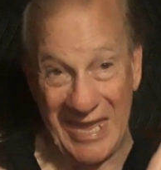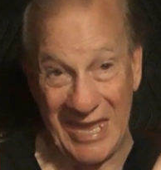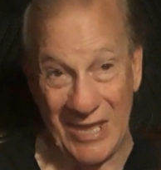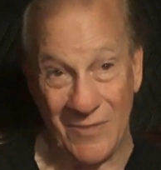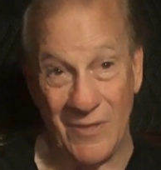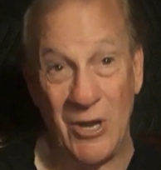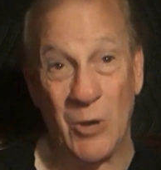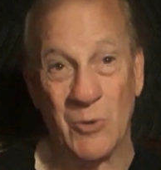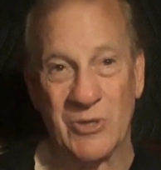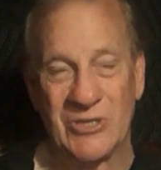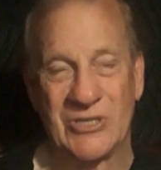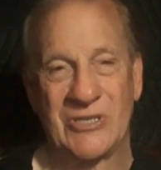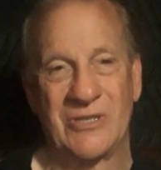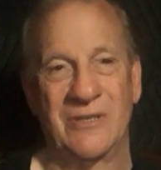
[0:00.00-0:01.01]
in the
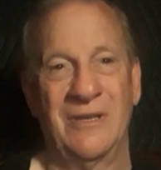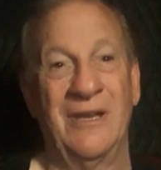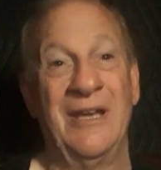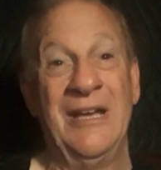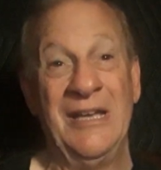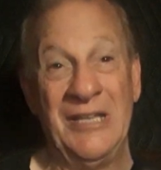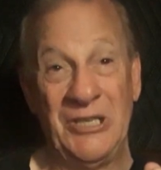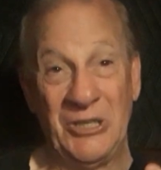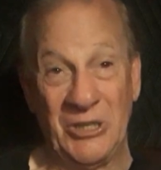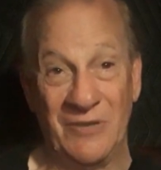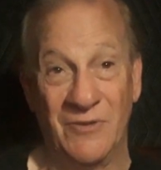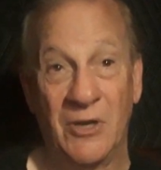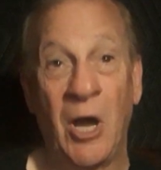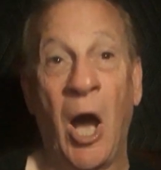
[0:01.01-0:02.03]
notes.
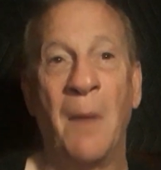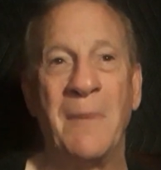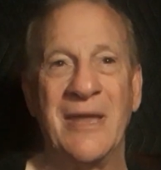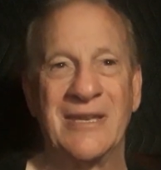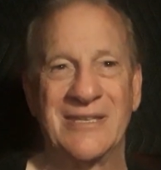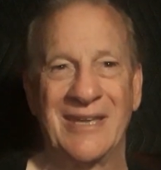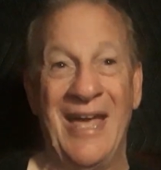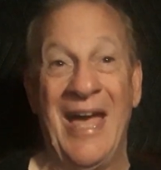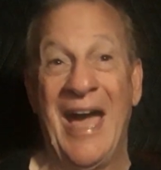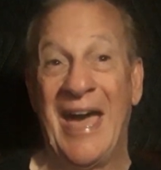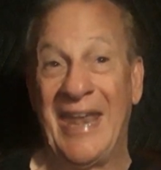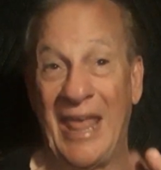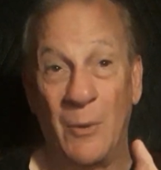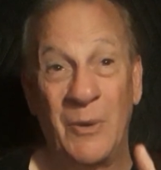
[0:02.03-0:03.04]
Leave a comment
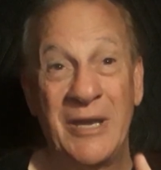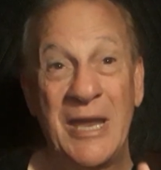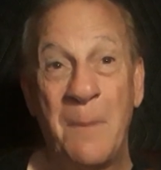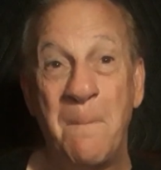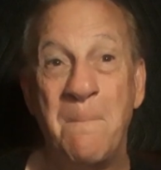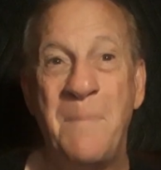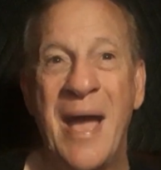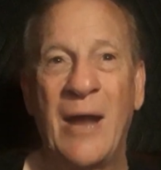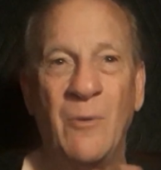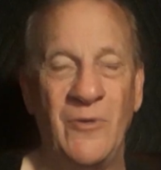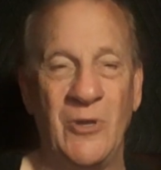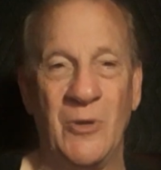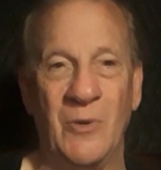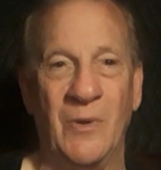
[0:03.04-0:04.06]
and I will get back
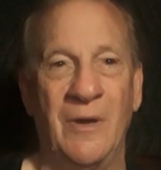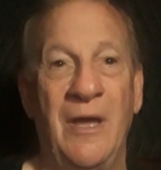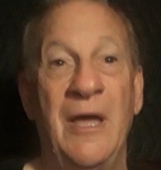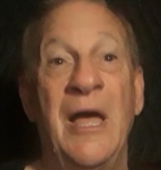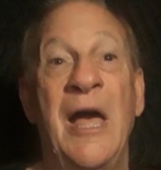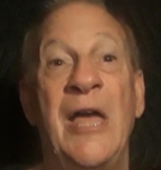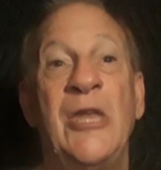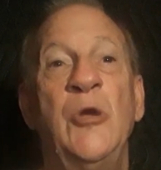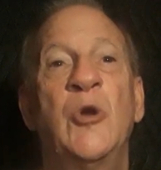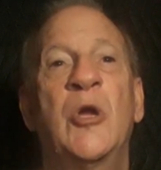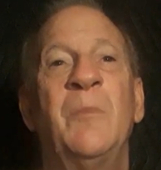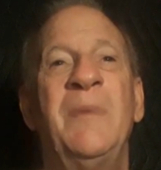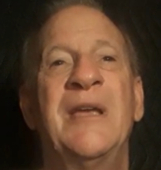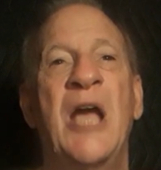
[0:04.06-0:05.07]
with you. You
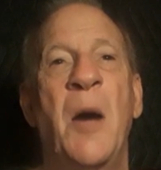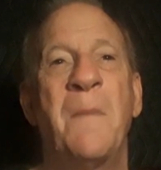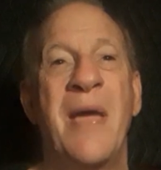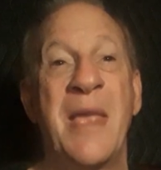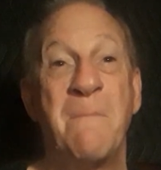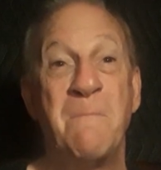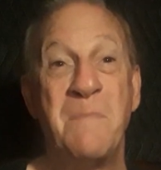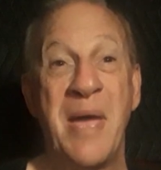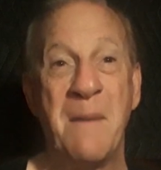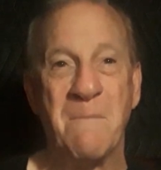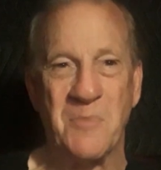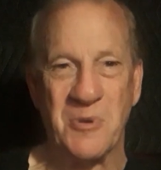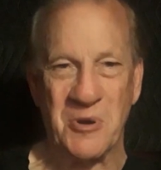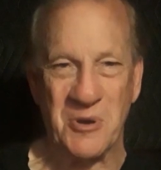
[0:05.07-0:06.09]
can become a
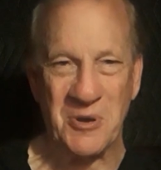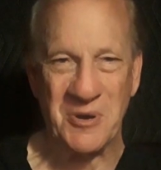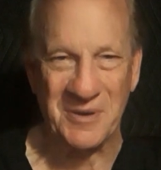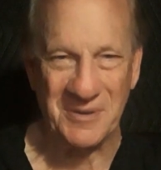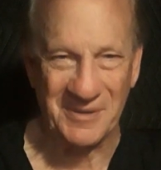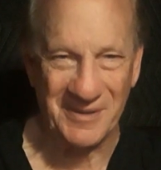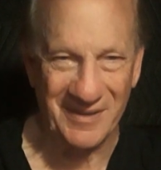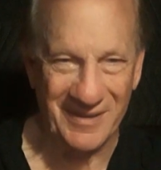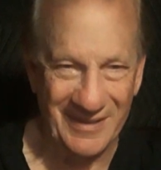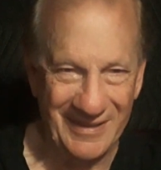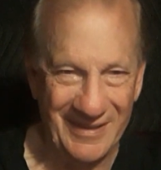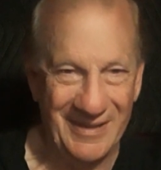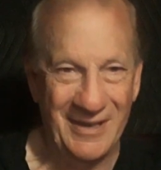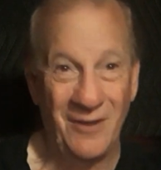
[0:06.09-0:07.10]
member,
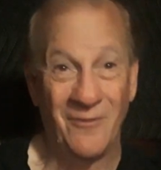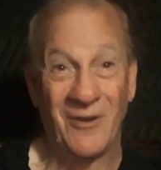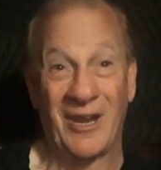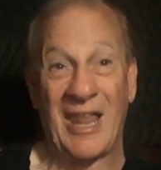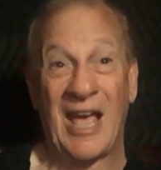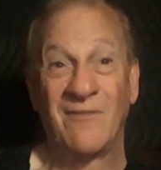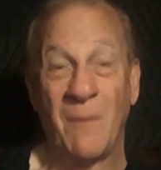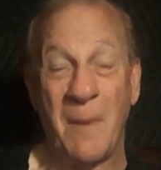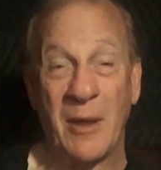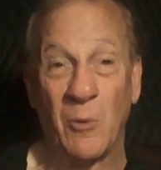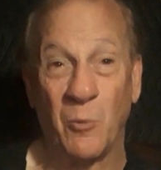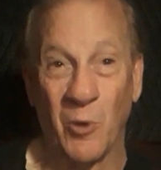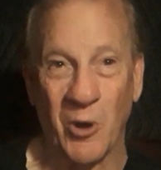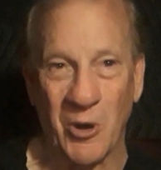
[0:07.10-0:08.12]
for lack of a better
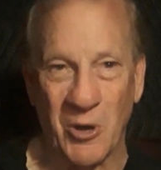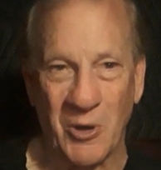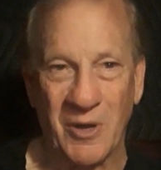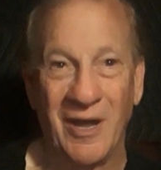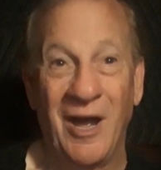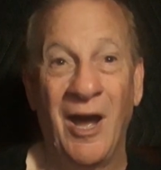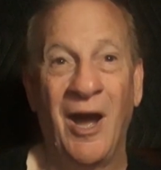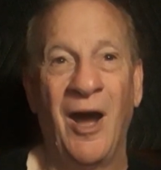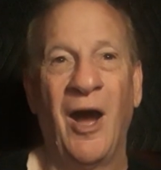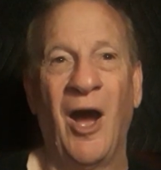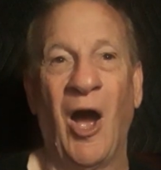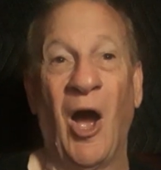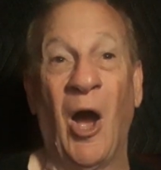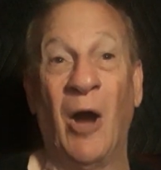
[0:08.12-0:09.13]
word,
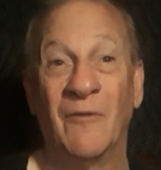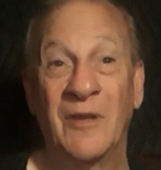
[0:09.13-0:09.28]
of